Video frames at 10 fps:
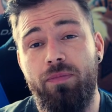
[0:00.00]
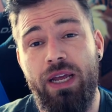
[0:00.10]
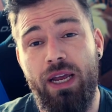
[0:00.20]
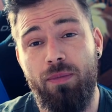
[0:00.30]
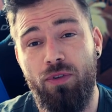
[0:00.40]

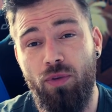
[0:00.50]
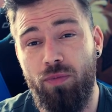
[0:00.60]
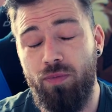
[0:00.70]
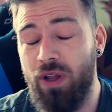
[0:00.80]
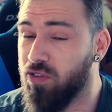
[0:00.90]
be able
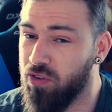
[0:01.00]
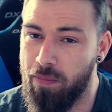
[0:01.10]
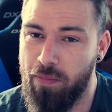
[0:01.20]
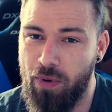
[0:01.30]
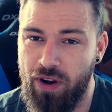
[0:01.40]
to, at
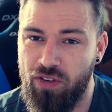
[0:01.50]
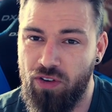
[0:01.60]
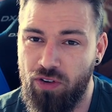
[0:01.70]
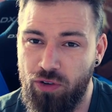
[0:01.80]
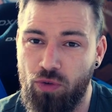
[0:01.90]
some
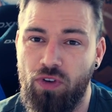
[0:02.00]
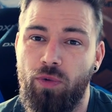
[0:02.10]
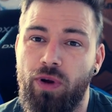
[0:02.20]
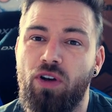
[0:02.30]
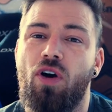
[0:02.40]
point, usually
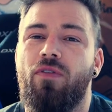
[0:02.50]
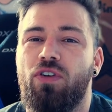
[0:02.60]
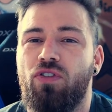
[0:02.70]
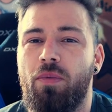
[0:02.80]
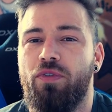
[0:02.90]

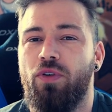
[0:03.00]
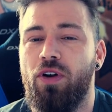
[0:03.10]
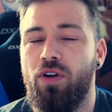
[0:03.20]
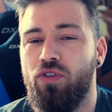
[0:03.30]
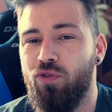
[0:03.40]
recover some of your
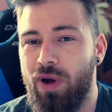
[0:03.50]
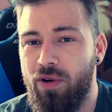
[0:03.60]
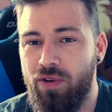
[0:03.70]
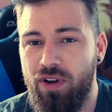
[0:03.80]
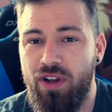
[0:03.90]
lost
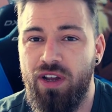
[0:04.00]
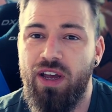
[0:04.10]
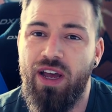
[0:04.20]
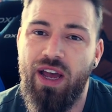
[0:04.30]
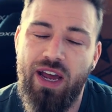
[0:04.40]
ground,
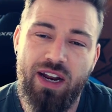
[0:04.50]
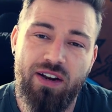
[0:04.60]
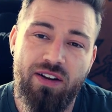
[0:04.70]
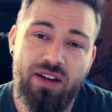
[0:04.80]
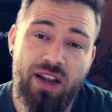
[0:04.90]

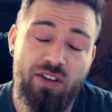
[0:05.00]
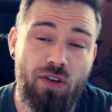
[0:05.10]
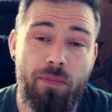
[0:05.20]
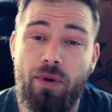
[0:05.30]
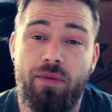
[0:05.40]
and at
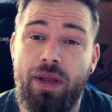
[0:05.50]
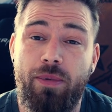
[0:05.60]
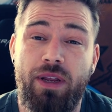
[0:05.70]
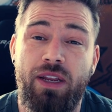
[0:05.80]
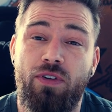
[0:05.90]
some point
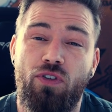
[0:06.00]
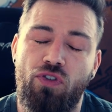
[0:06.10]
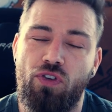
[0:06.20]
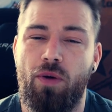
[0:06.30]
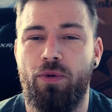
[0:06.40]
maybe even
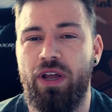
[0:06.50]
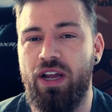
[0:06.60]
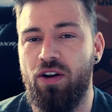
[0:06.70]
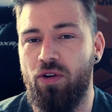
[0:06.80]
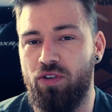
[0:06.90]
stop your
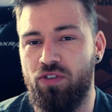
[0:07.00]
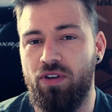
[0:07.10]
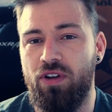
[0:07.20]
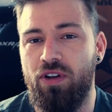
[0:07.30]
hair loss.